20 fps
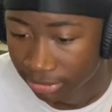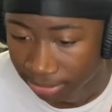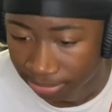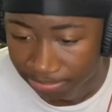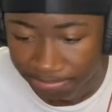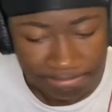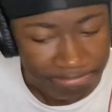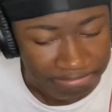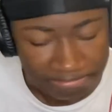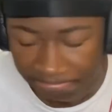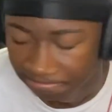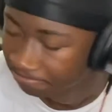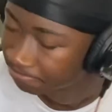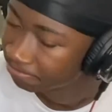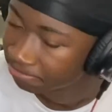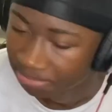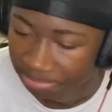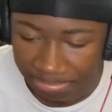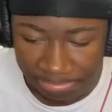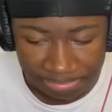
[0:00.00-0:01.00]
Don't be
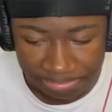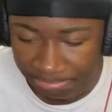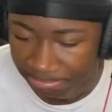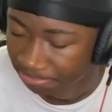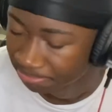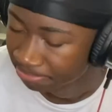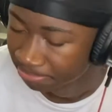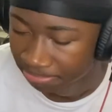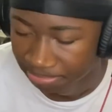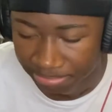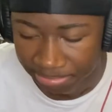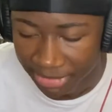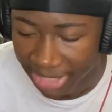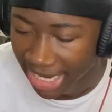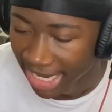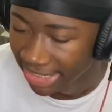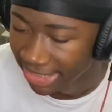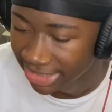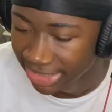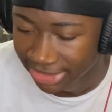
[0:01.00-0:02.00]
a fool.
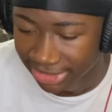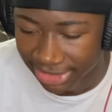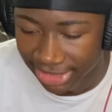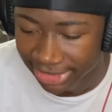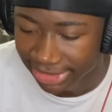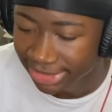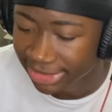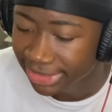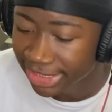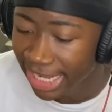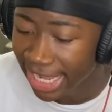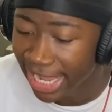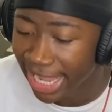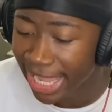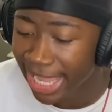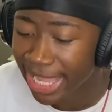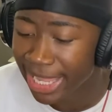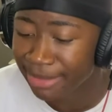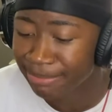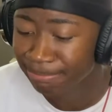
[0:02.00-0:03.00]
Mind it in Jesus'
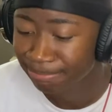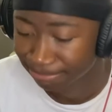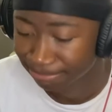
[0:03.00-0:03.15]
name!